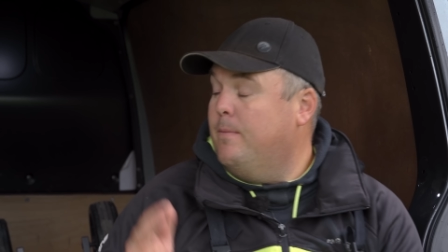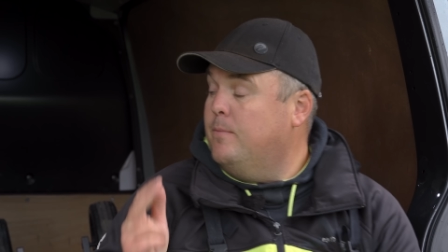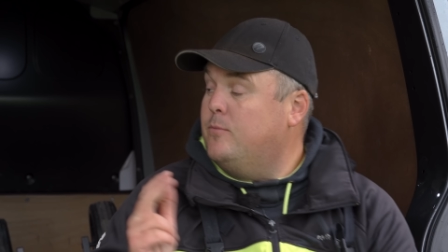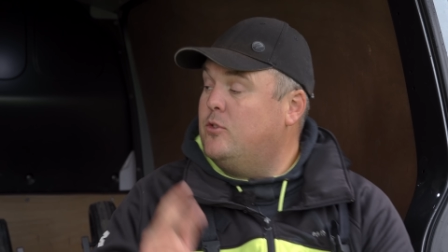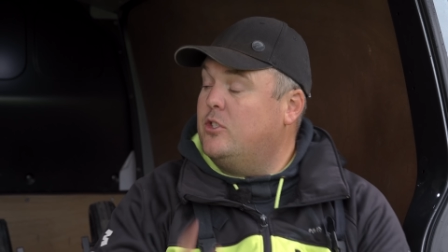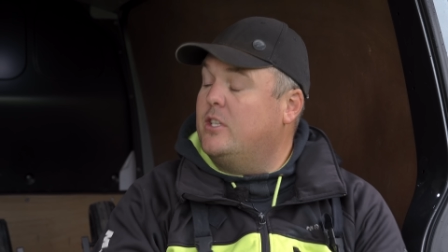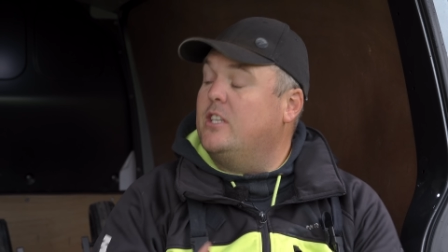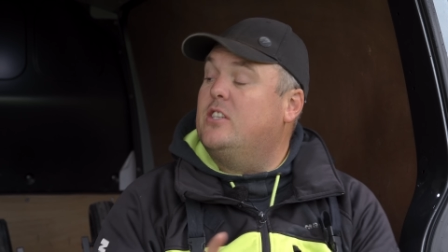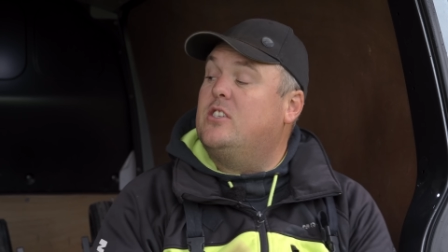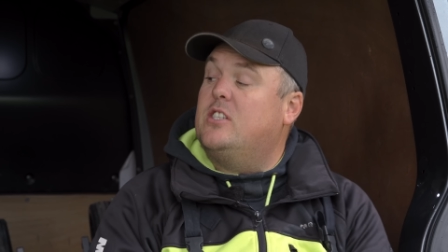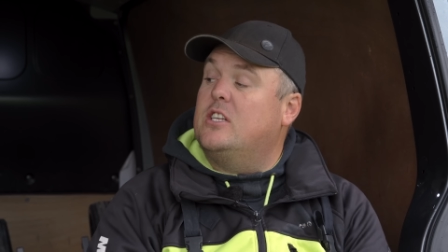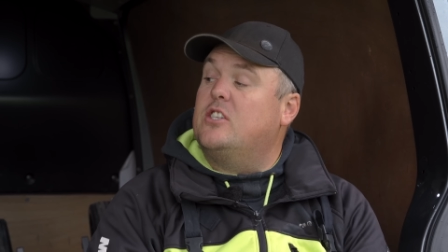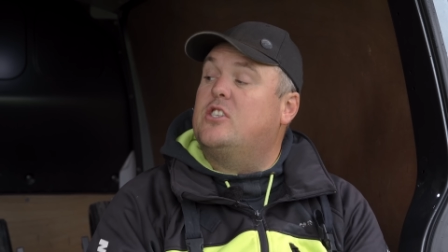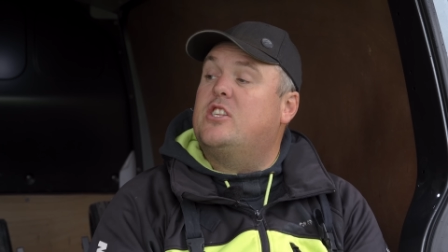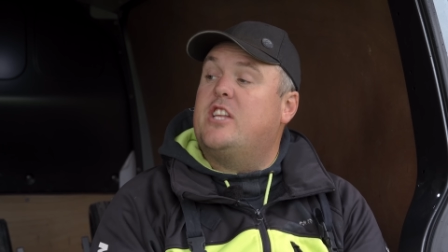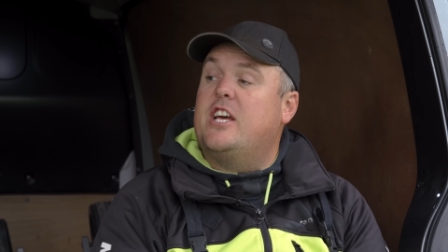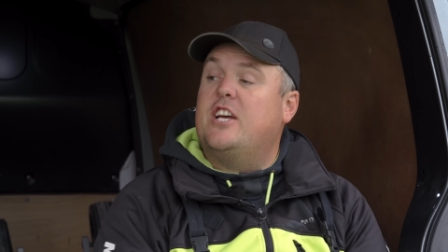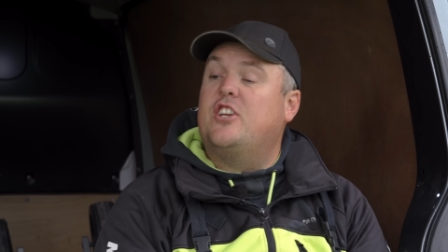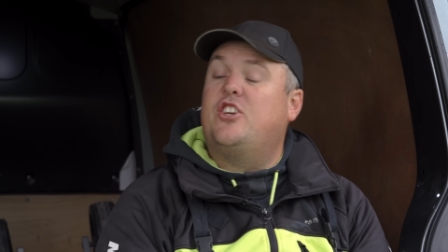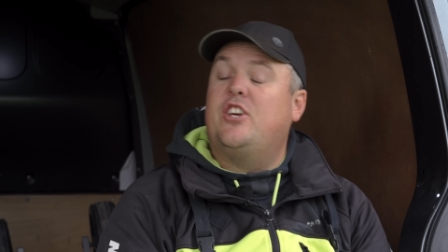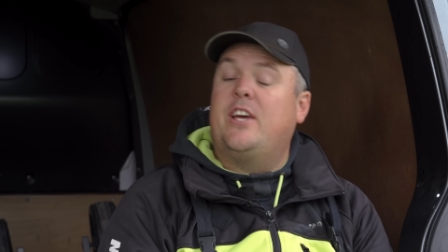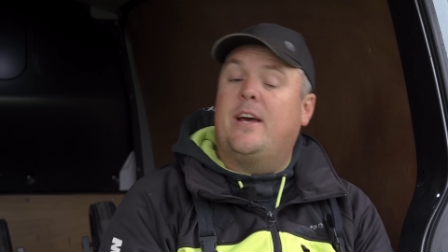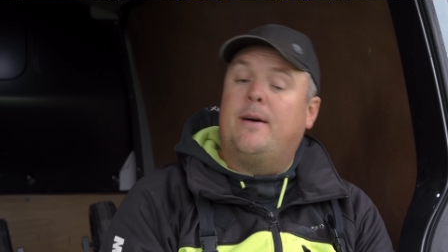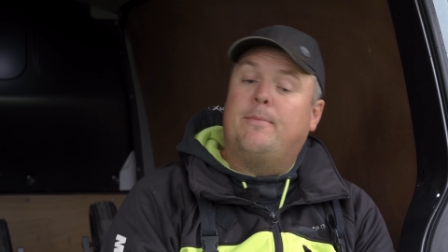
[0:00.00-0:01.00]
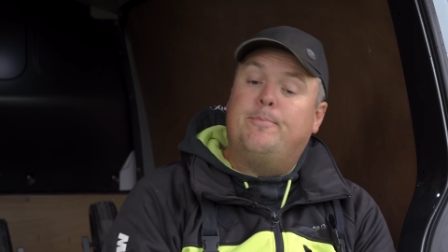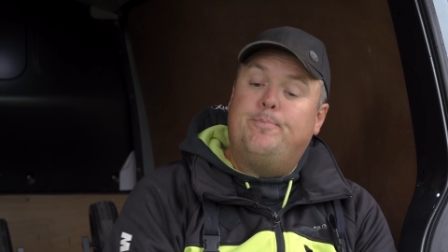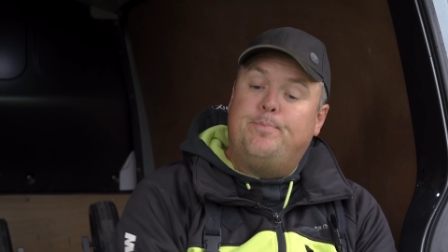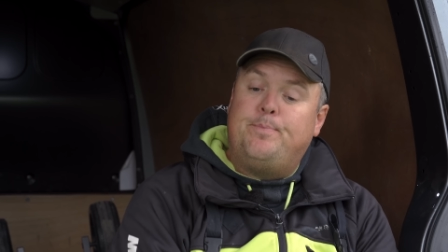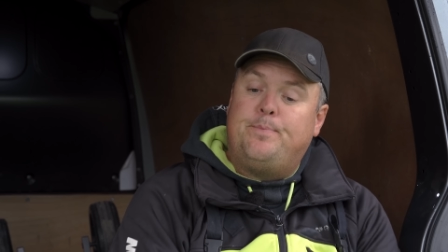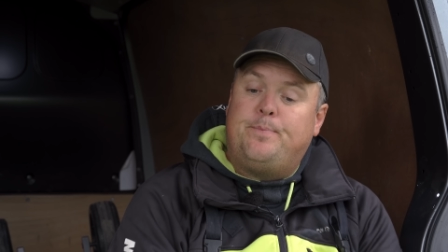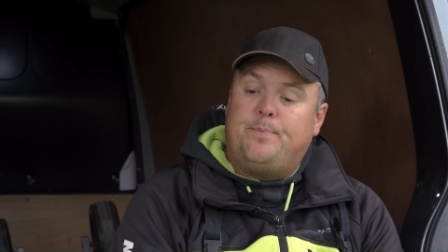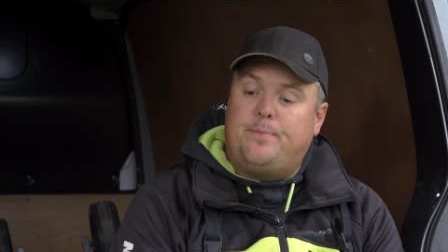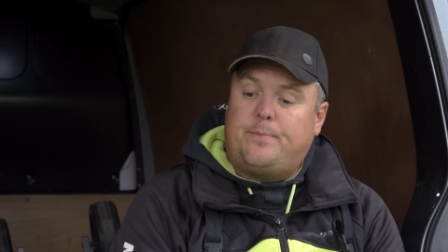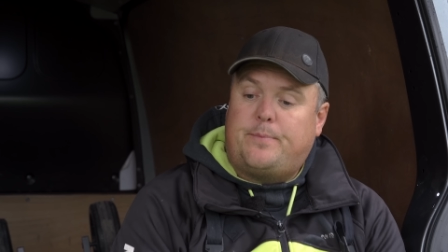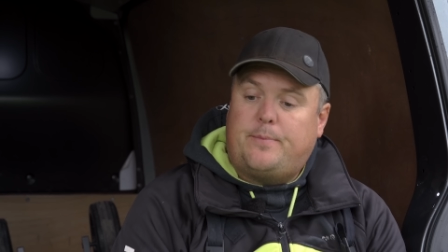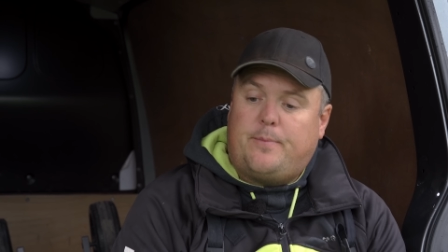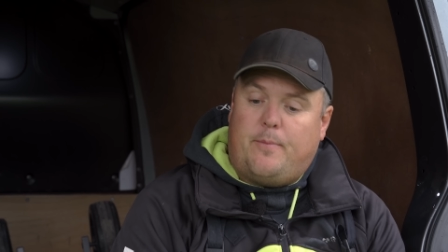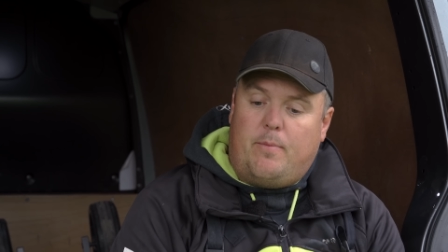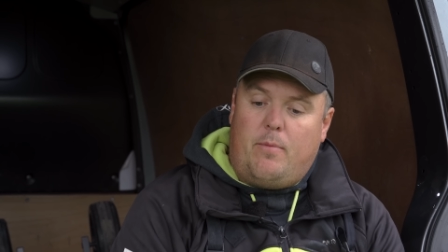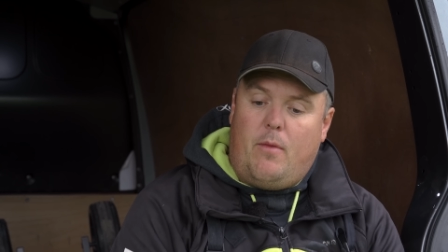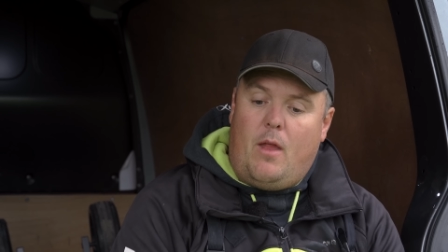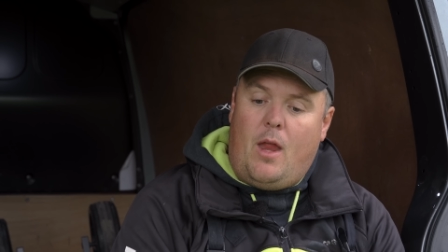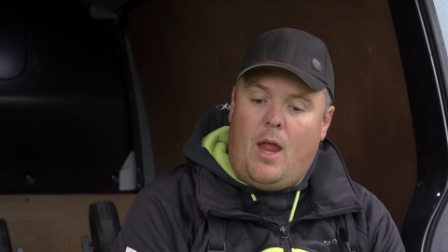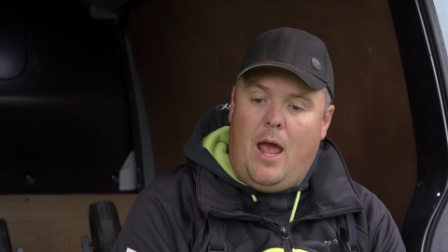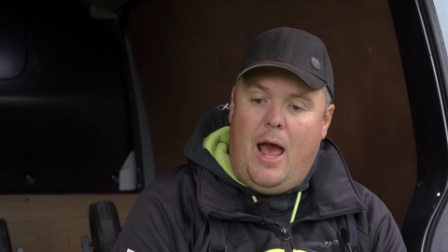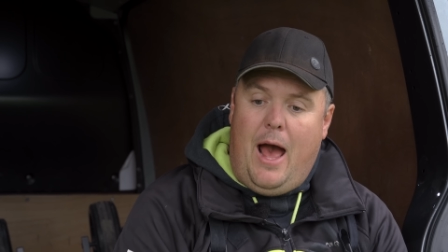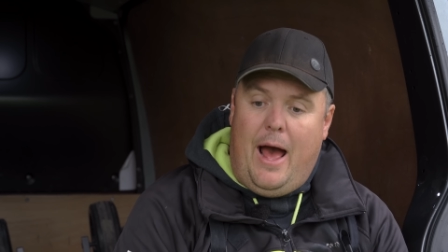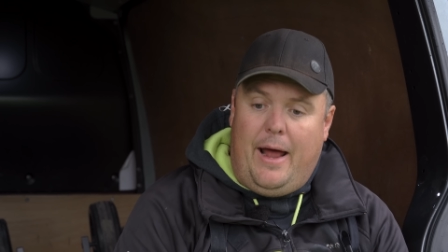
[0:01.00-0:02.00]
It, third so this year. is its third year
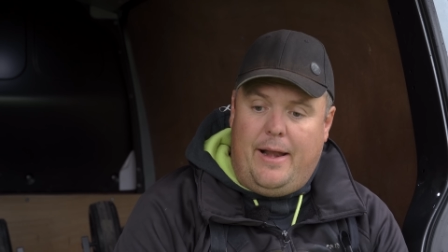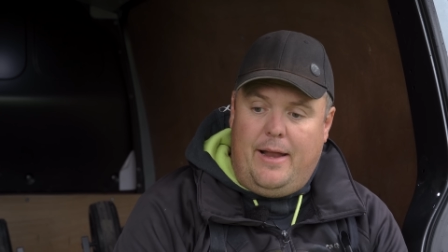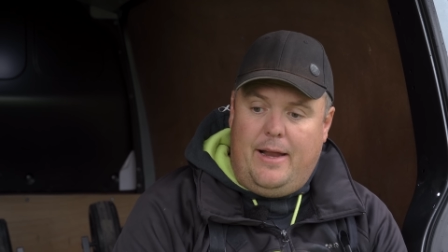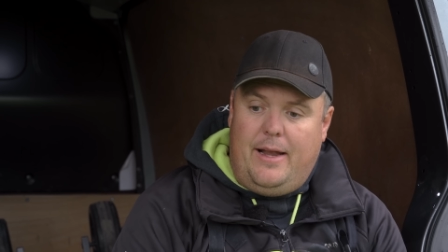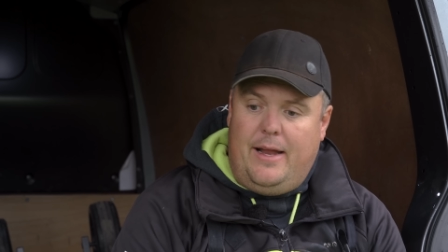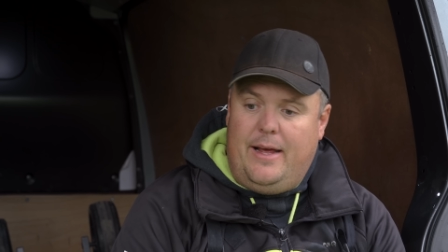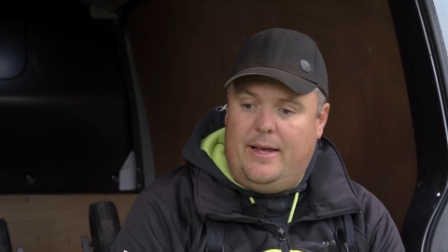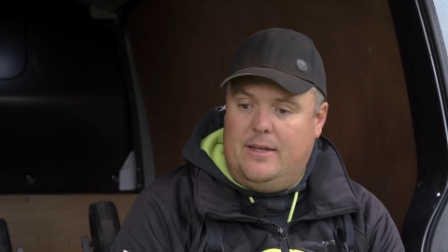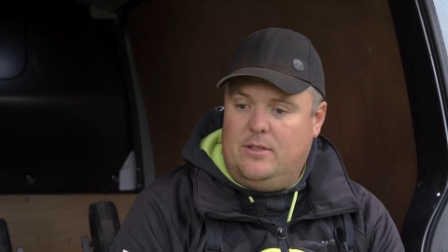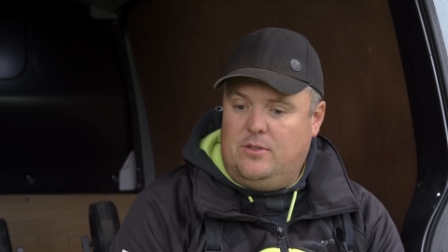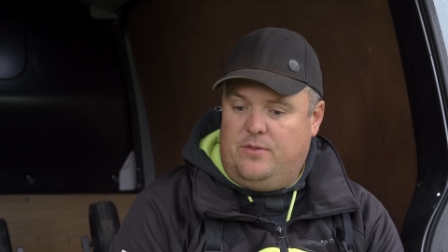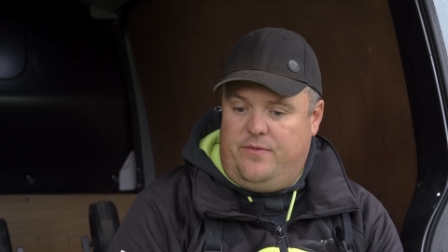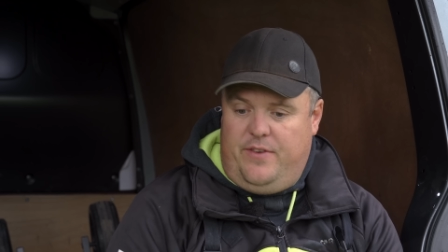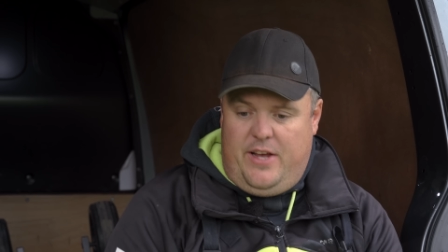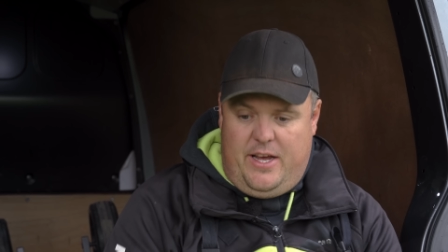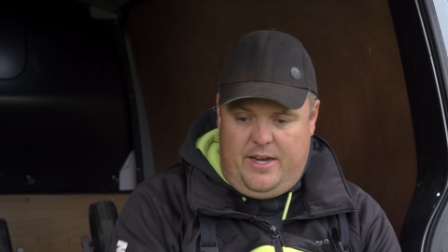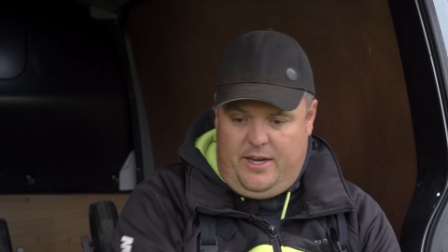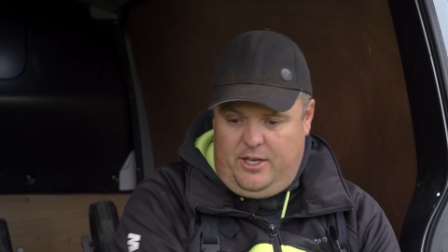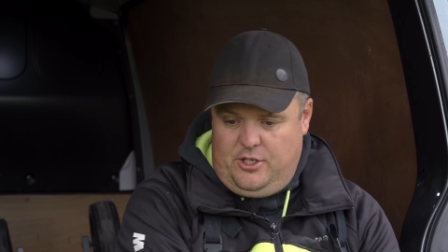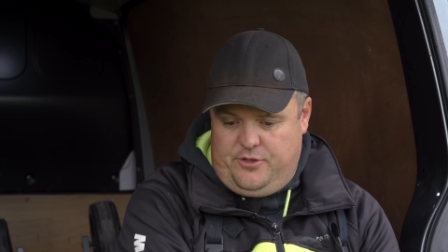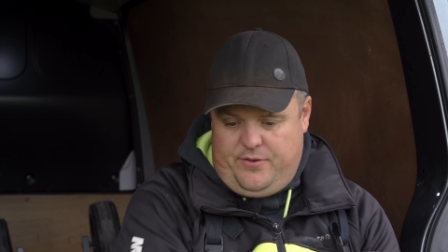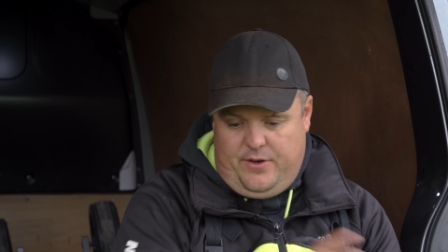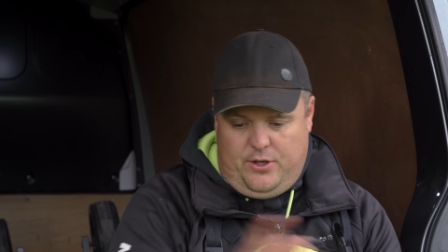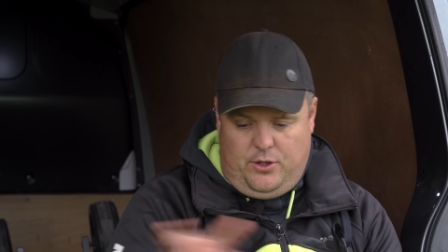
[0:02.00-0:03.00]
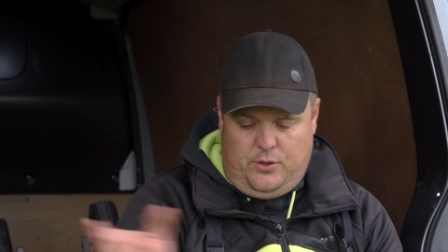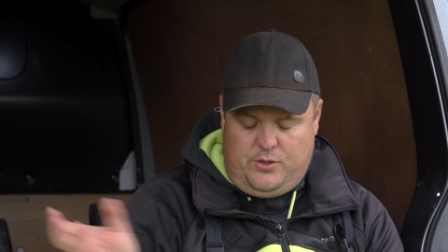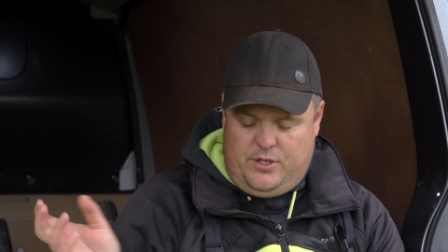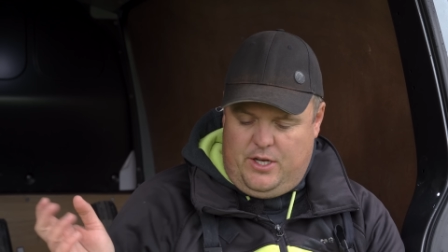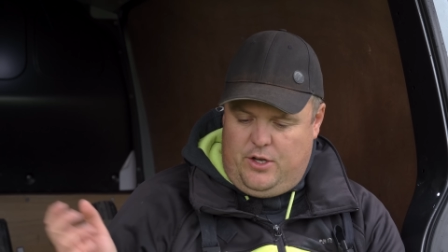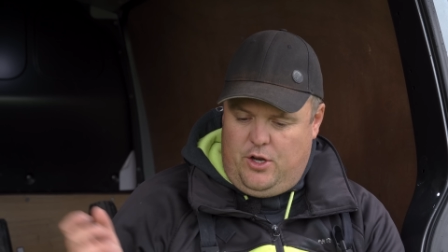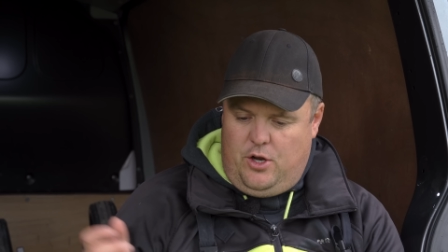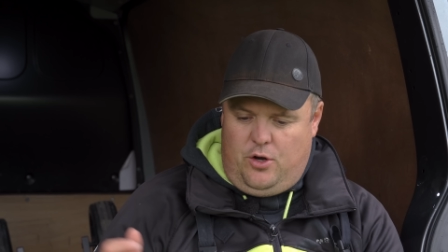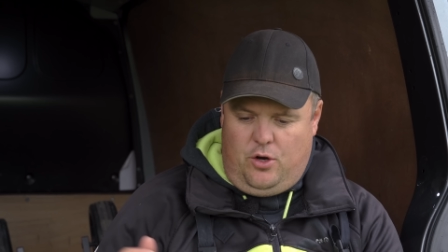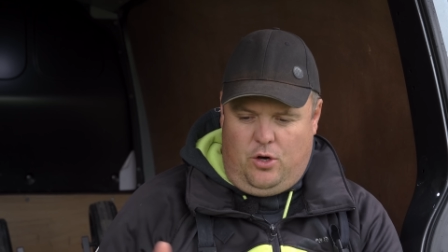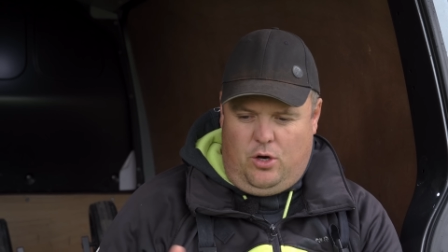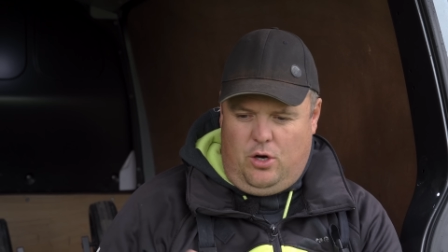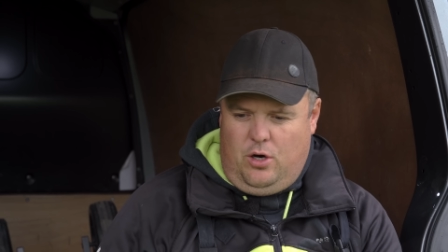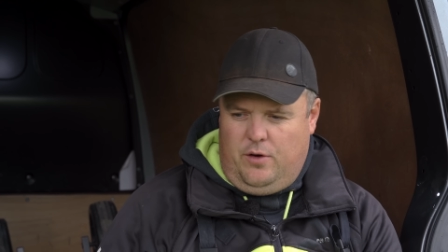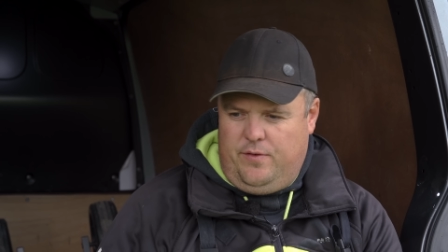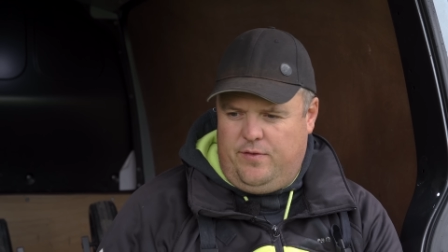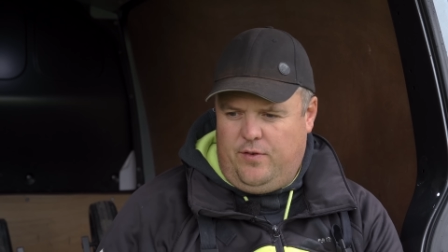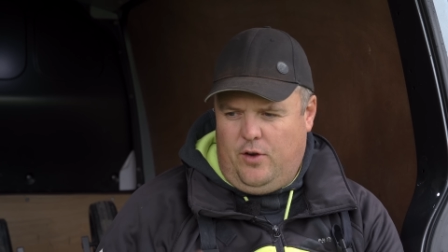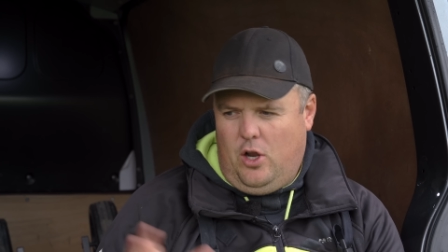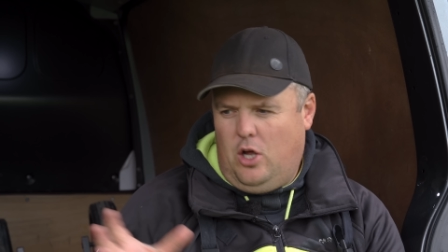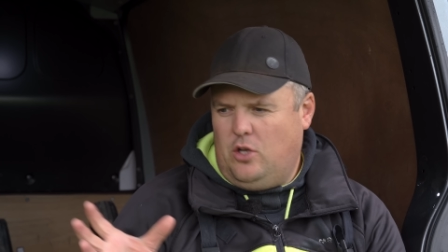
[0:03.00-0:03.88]
and it is various venues in the north.